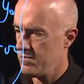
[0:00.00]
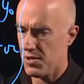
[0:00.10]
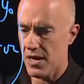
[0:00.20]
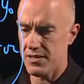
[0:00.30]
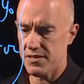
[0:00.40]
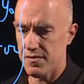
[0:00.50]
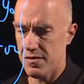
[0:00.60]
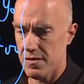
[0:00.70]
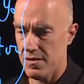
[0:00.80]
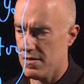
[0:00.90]
plus
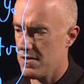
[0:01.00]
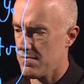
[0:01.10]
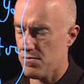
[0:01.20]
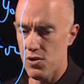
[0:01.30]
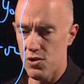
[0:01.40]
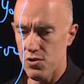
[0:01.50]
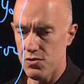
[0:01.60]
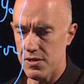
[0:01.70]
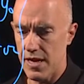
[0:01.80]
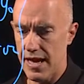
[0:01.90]
mu
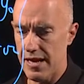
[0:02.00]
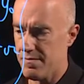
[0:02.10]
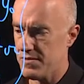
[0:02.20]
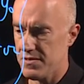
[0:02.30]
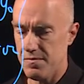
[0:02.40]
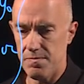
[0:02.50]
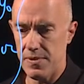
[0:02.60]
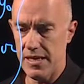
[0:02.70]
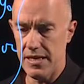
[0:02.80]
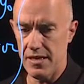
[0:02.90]
times
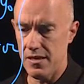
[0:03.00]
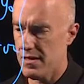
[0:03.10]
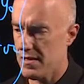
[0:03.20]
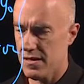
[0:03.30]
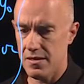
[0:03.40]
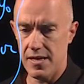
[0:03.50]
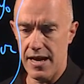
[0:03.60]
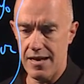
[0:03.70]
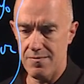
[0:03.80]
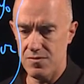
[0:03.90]
p
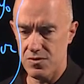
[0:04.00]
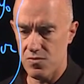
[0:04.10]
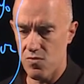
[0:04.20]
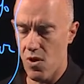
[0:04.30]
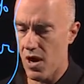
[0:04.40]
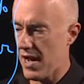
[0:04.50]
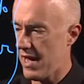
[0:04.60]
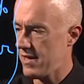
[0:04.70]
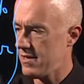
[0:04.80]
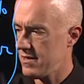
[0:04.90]
times
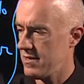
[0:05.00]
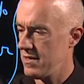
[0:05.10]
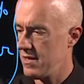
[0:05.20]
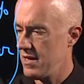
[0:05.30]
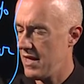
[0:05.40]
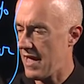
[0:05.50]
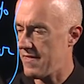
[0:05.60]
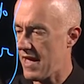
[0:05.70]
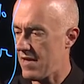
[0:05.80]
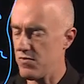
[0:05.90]
y.
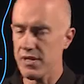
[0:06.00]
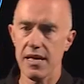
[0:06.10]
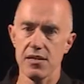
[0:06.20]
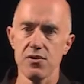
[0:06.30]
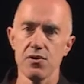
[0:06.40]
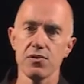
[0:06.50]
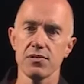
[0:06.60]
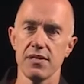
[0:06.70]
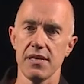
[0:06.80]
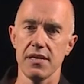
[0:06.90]
And then we can
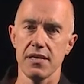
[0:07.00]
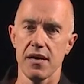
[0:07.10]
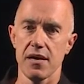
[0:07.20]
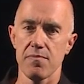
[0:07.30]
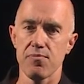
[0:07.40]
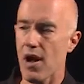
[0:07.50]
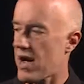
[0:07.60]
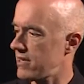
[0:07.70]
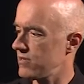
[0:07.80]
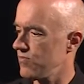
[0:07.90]
use the uh,
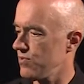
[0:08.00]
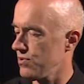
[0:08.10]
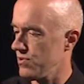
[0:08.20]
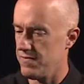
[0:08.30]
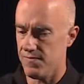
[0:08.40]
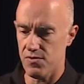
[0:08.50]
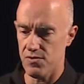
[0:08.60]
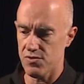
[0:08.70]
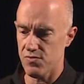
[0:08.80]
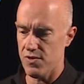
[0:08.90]
product rule for
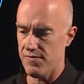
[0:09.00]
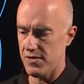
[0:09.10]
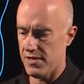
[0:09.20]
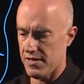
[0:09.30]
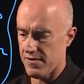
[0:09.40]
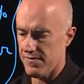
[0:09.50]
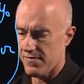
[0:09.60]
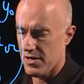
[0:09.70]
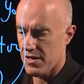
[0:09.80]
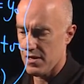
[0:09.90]
the derivative.
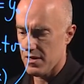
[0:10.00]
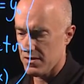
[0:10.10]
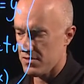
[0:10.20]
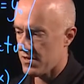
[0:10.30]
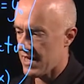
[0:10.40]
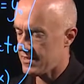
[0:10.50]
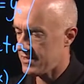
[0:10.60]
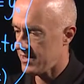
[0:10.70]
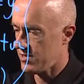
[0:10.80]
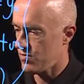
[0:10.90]
So
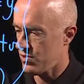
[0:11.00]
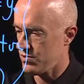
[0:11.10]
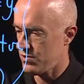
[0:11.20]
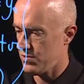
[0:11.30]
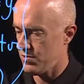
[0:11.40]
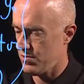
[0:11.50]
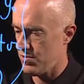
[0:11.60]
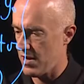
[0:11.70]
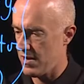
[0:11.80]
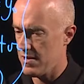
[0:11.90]
that's equal to
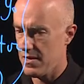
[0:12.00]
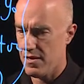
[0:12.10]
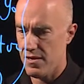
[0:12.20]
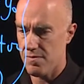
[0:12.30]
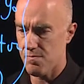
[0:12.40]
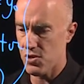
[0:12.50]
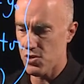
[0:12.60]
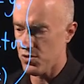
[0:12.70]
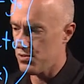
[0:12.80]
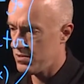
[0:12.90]
uh,
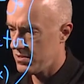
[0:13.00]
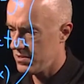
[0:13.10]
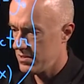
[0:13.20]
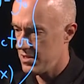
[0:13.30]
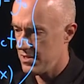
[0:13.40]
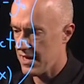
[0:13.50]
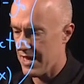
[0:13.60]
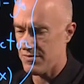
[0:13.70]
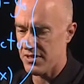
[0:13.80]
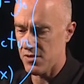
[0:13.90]
mu
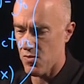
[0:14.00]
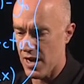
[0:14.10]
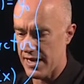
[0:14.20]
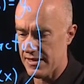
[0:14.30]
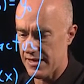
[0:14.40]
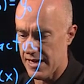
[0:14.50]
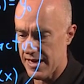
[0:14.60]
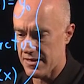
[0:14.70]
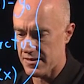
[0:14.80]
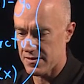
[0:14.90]
times dy
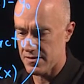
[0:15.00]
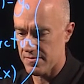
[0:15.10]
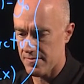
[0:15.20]
dx